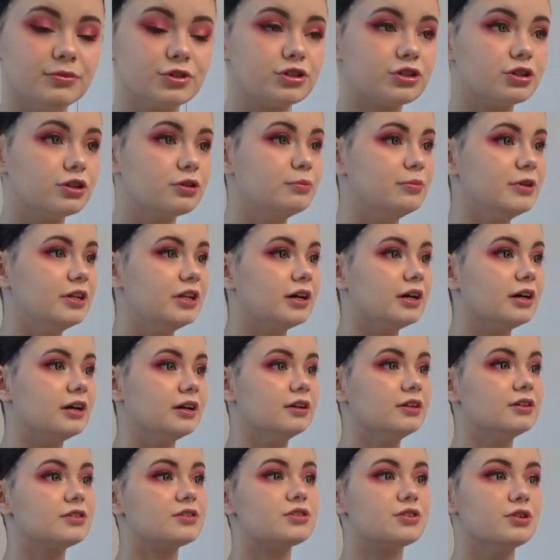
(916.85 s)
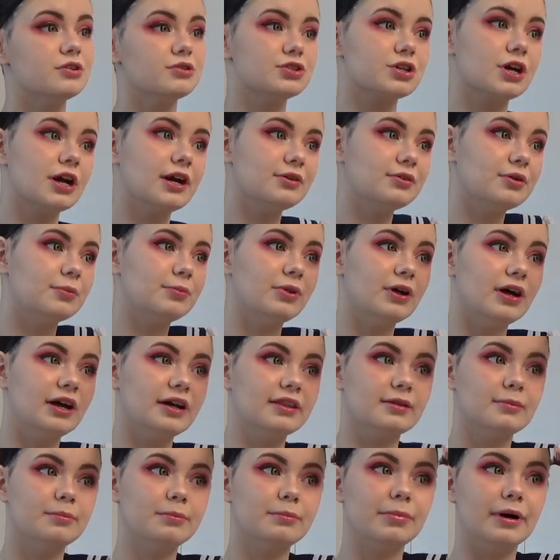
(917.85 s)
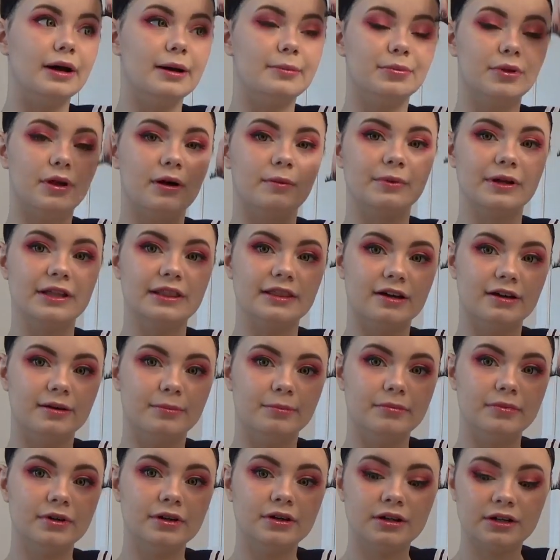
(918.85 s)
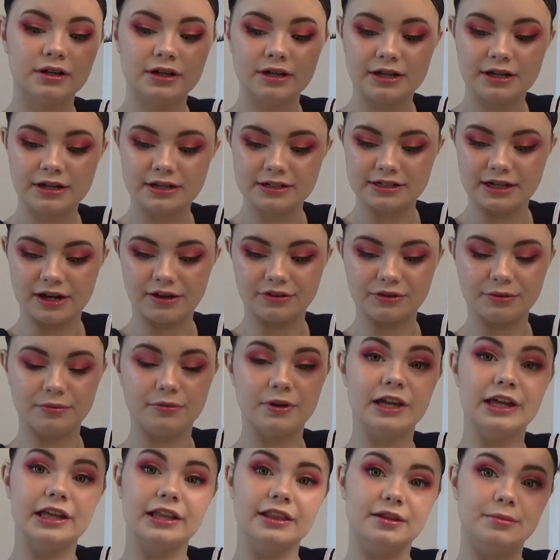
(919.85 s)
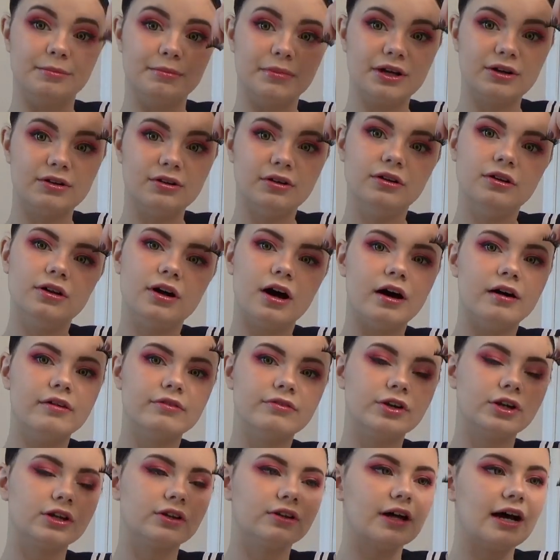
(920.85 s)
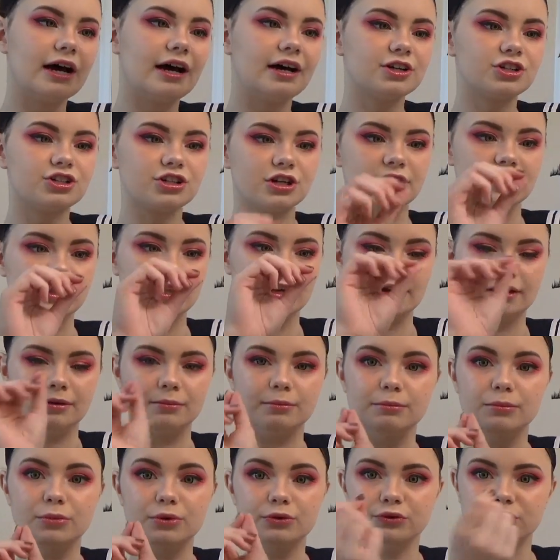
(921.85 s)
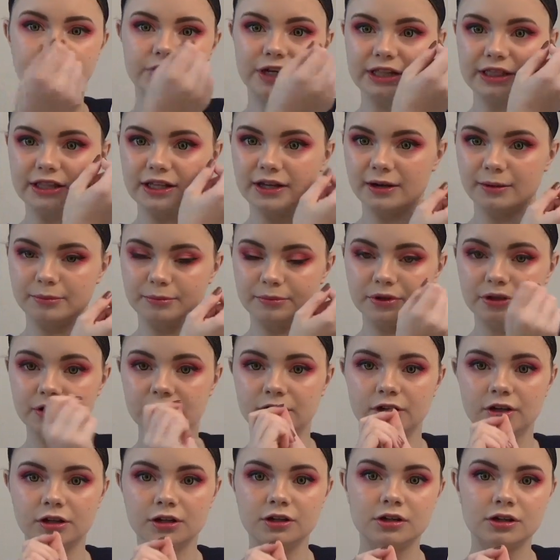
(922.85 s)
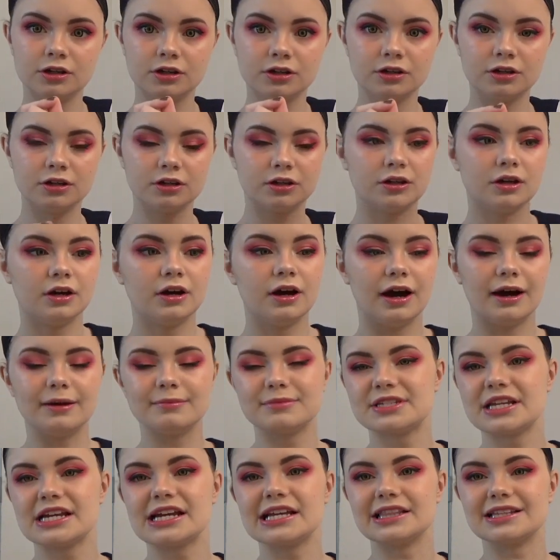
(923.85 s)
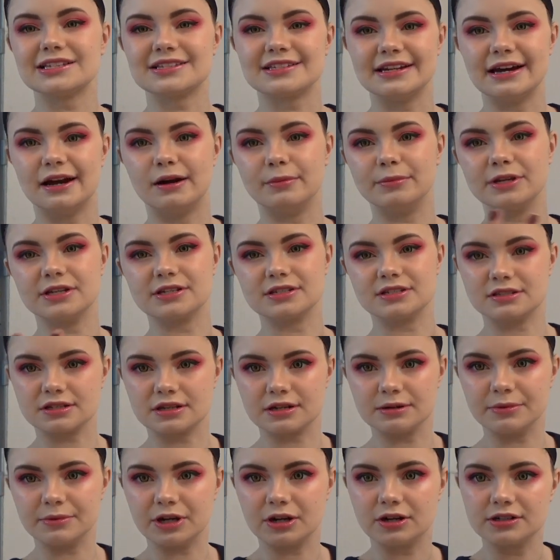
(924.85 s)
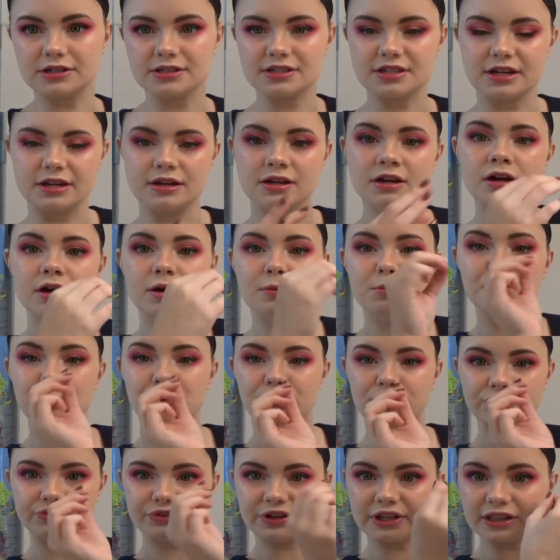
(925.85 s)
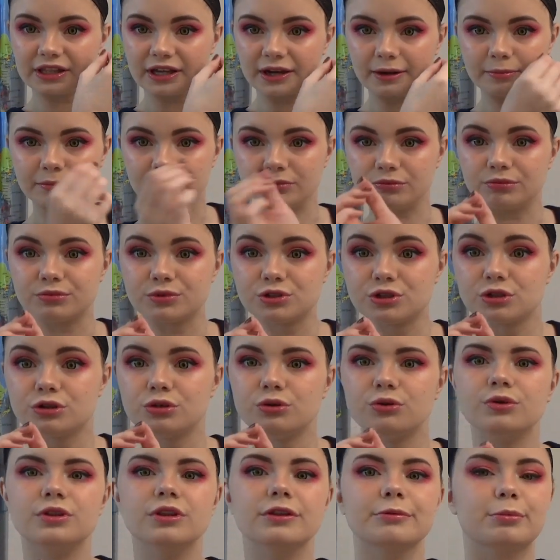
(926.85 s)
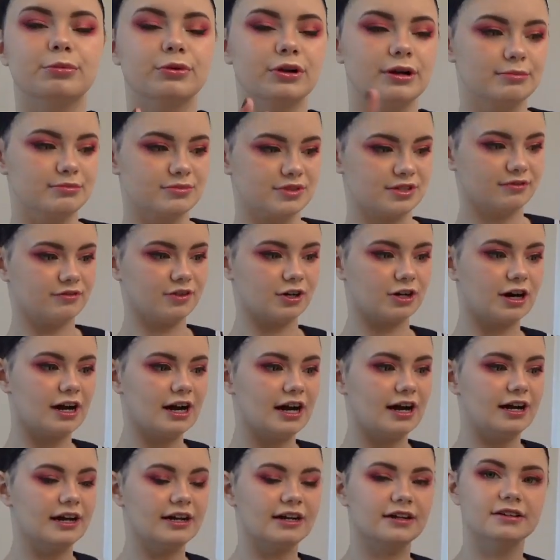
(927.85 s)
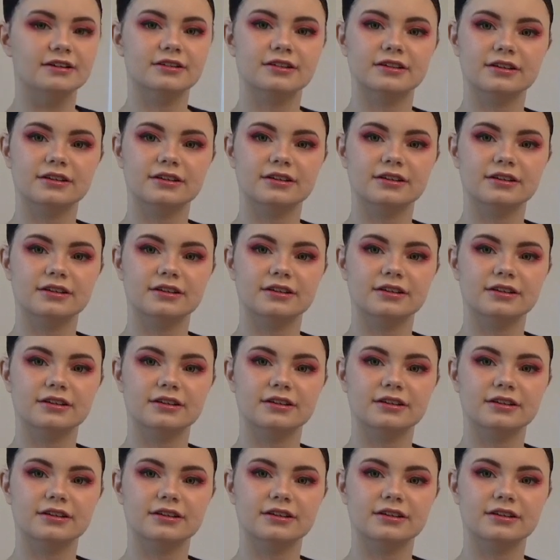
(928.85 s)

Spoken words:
should be done, so try to apply them by plopping them down in the middle of your lash and then moving them. I'm saying this now because it's going to be hard to see. Moving them to the brims of your eye